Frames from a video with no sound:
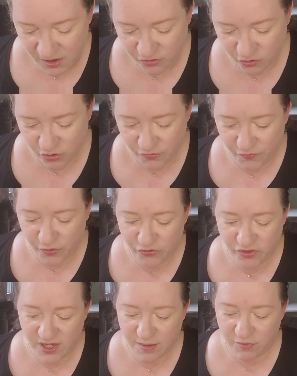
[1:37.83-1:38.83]
So the
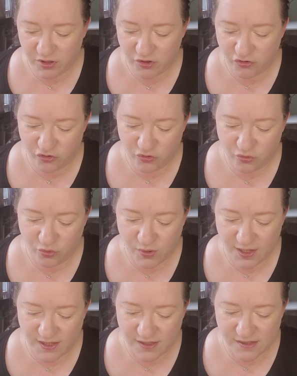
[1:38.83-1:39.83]
first thing I'm gonna do
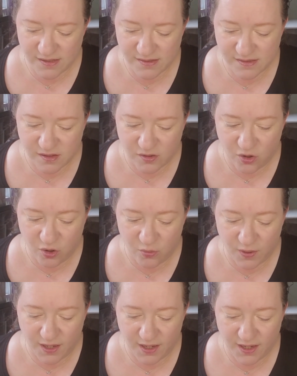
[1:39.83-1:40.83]
is
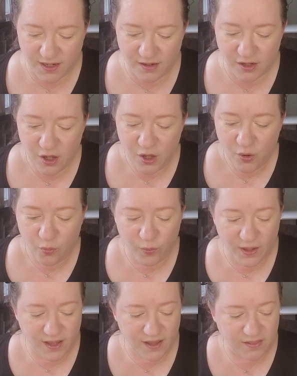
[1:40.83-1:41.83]
go in
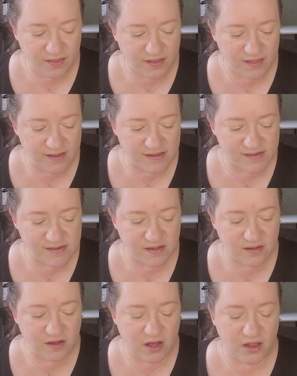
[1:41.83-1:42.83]
with this
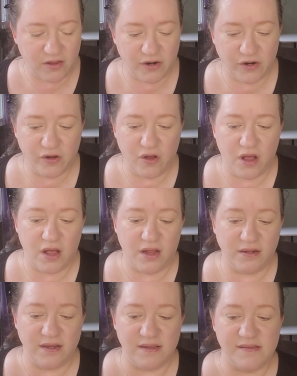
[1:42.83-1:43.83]
color
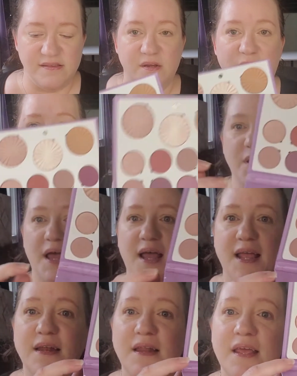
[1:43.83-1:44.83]
called zero
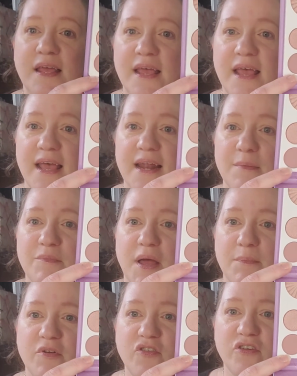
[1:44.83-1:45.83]
nine, and I'm,
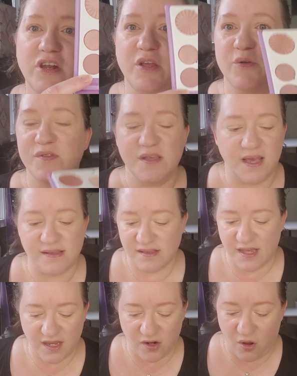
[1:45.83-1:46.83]
I'm just gonna use it as
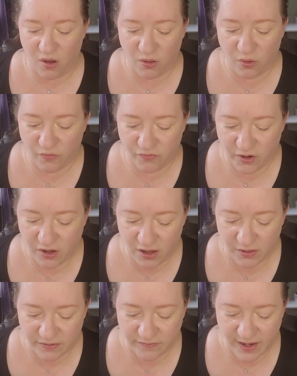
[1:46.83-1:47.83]
like an all over
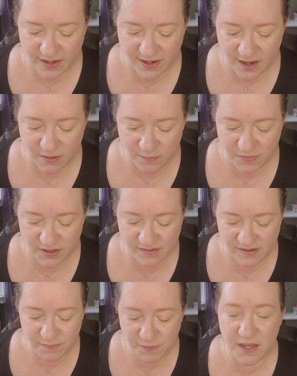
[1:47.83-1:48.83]
color right now. I'm gonna
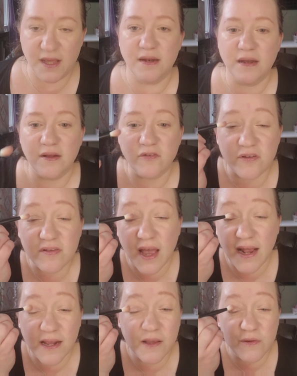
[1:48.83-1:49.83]
dip in and just
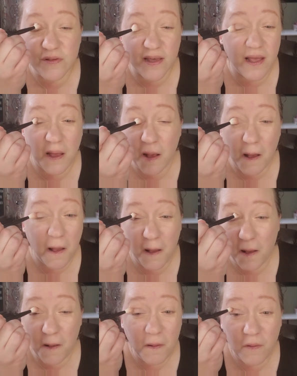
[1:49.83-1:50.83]
kind of use it
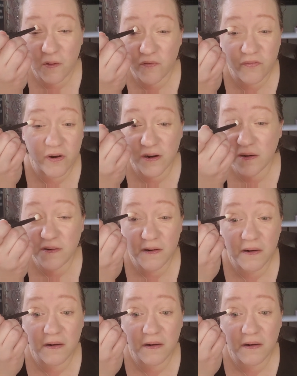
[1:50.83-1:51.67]
all over,